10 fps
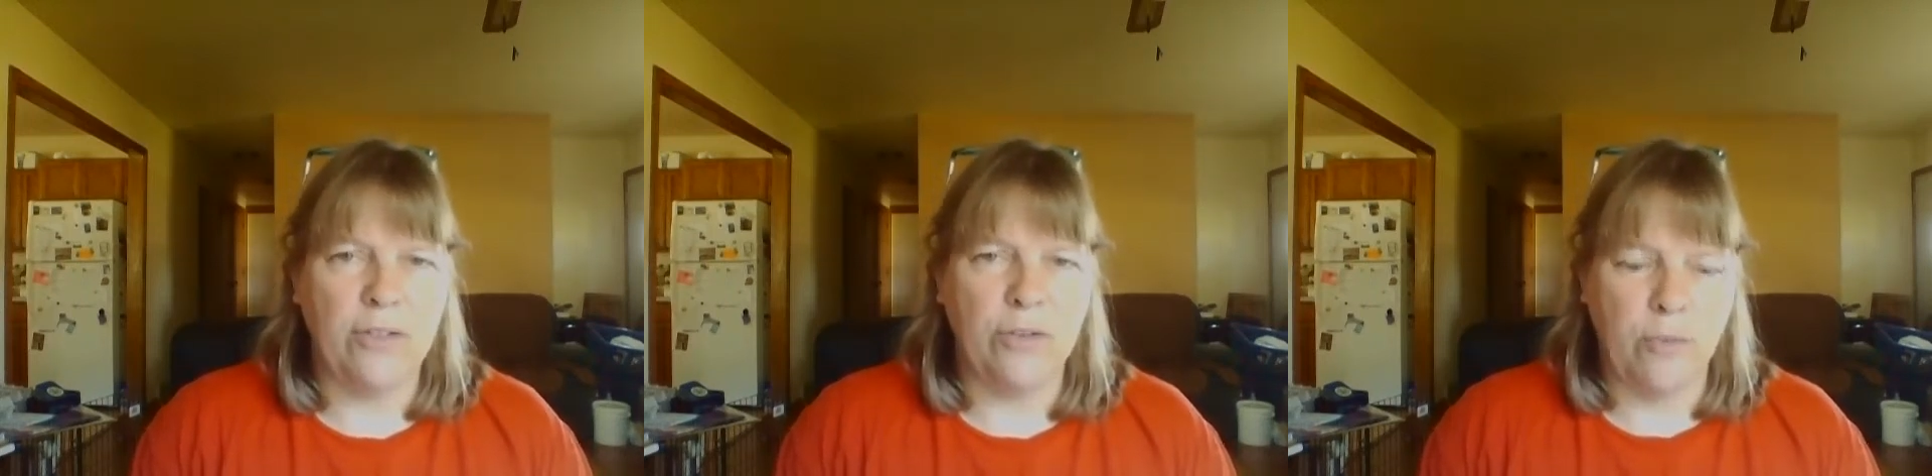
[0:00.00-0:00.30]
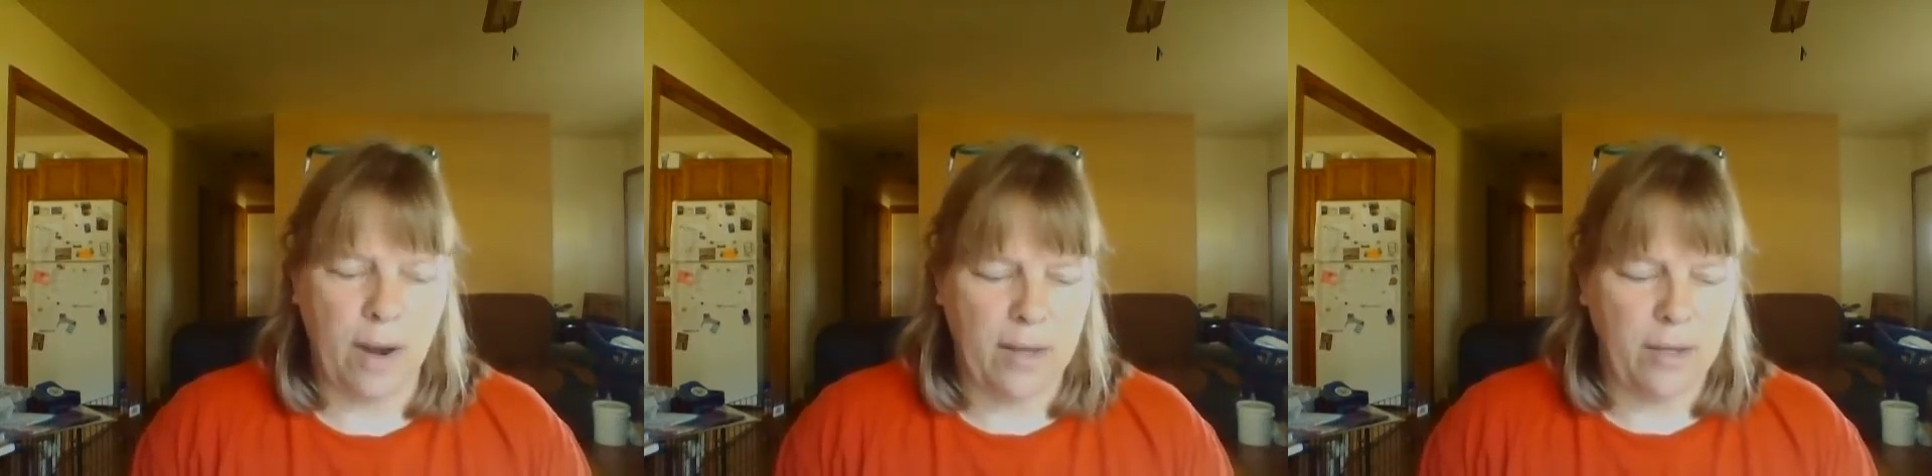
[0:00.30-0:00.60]
Do you
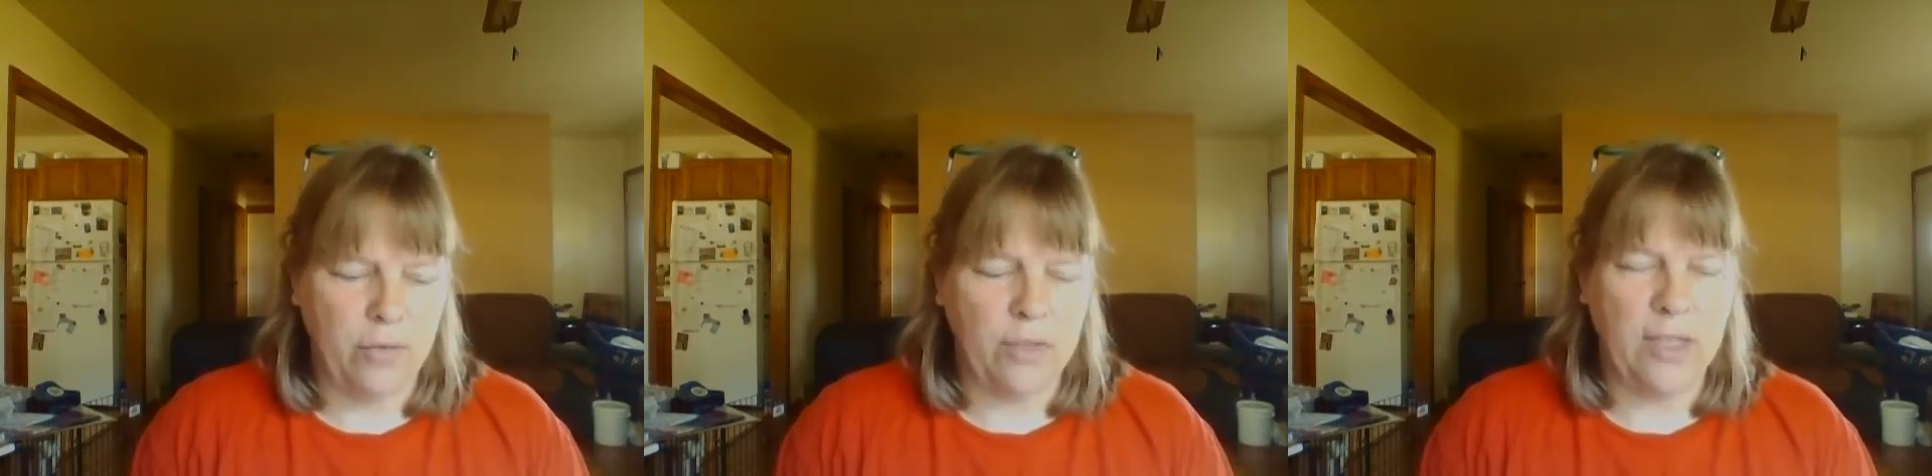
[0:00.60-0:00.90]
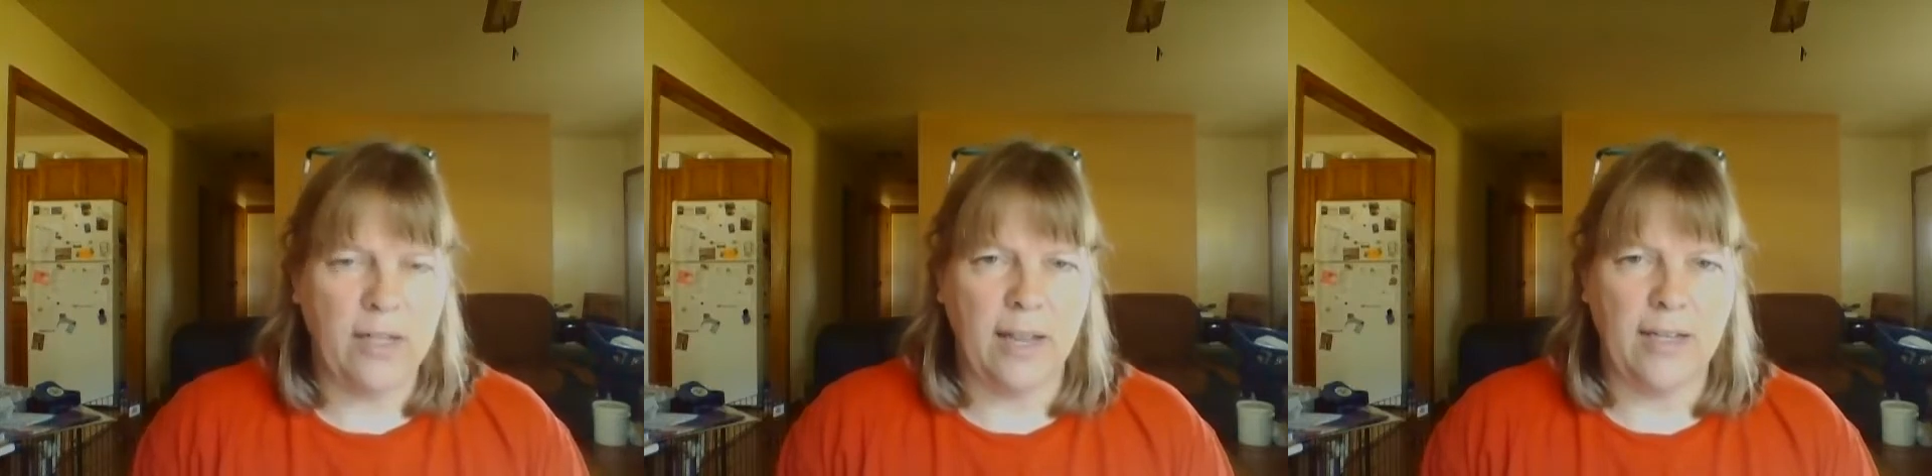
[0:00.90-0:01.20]
want to use
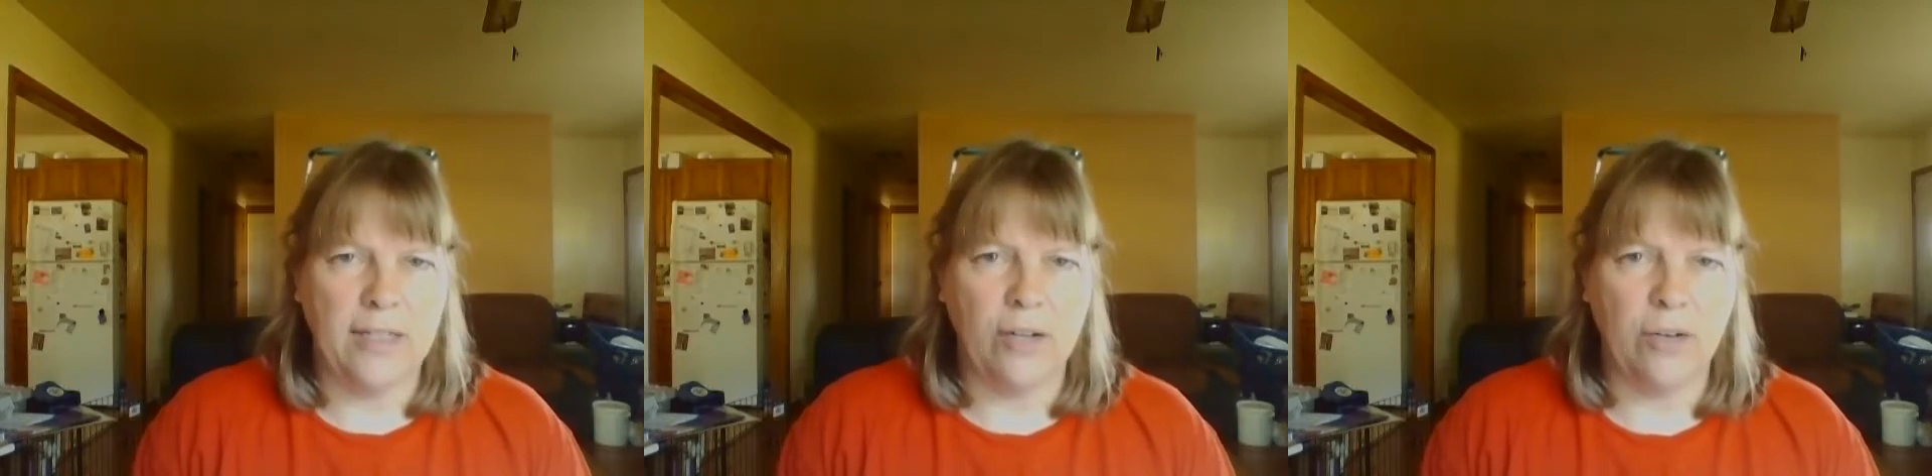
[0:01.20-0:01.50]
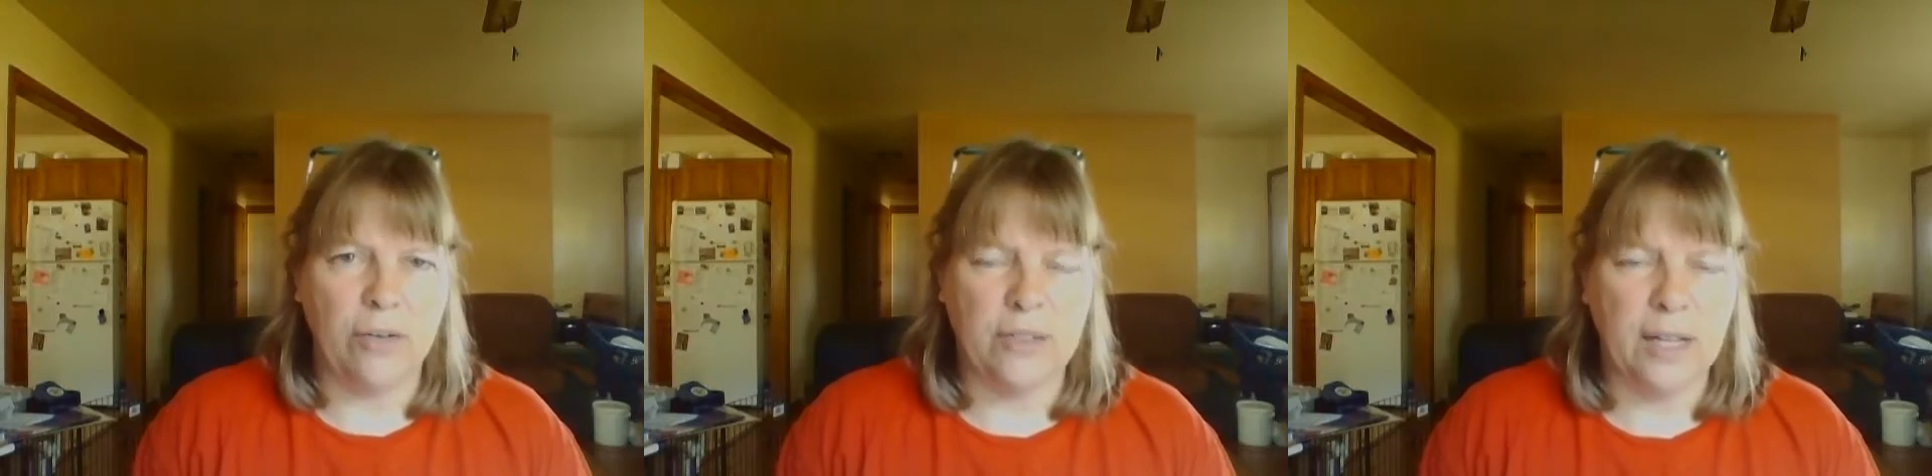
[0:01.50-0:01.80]
it like to
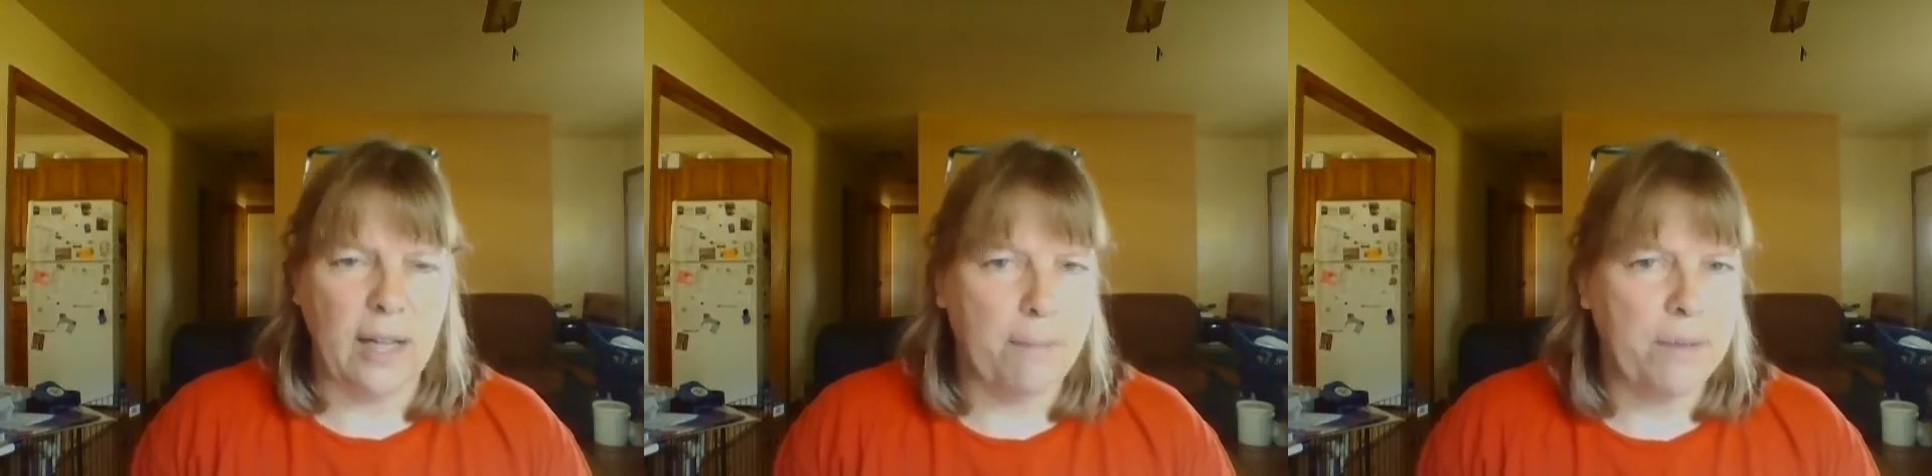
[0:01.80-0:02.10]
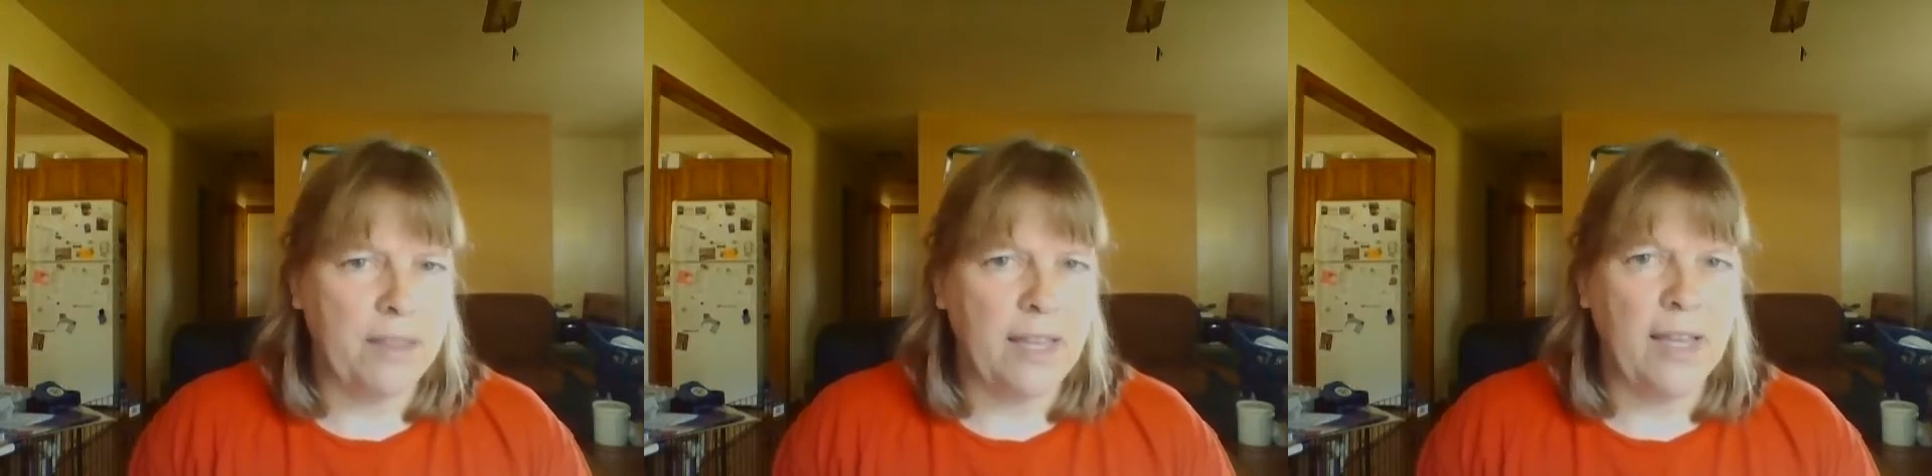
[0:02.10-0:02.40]
learn
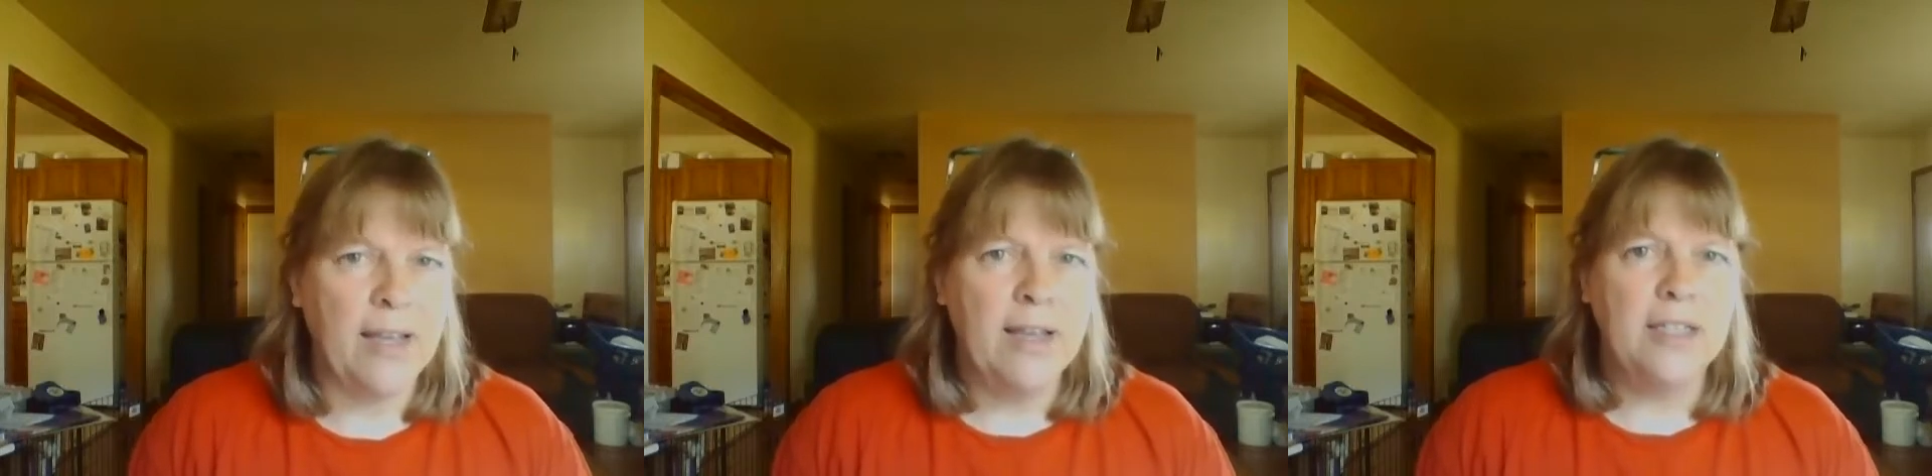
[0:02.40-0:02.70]
telepathy,